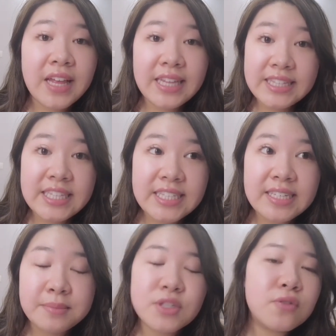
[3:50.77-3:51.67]
the
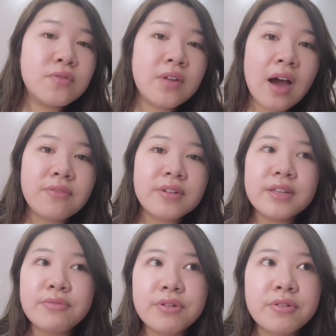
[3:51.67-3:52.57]
team, so not really
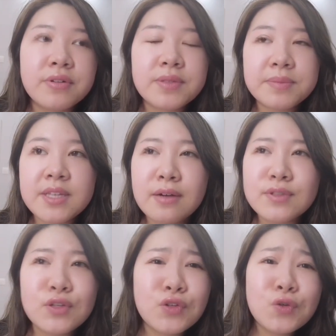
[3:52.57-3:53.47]
recruiters themselves,
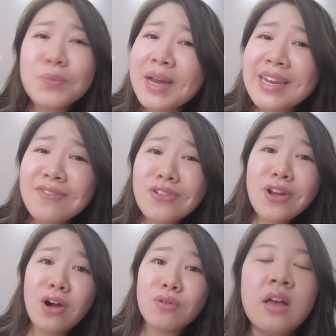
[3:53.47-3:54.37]
so you might never
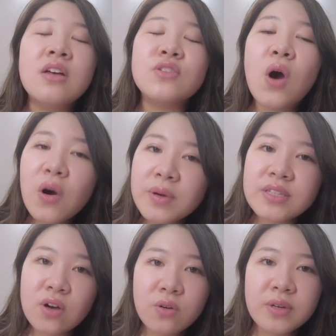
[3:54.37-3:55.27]
know. So
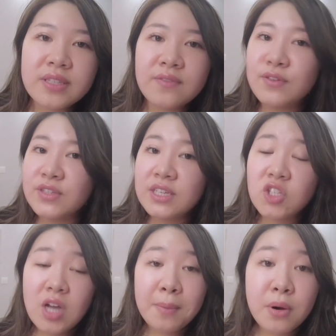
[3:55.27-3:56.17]
always, if you see a
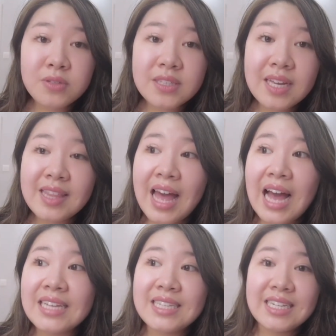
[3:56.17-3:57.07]
job posting that
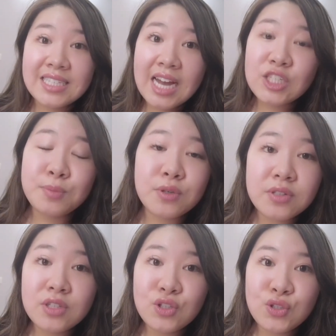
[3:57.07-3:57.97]
has an attached
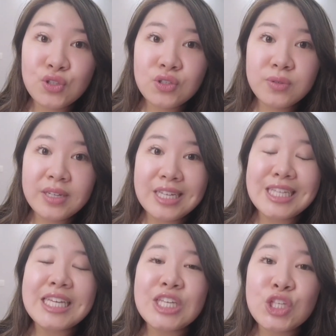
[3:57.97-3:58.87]
person to it,
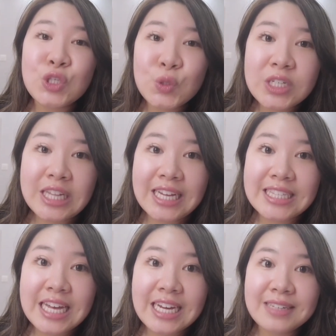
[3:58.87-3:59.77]
utilize that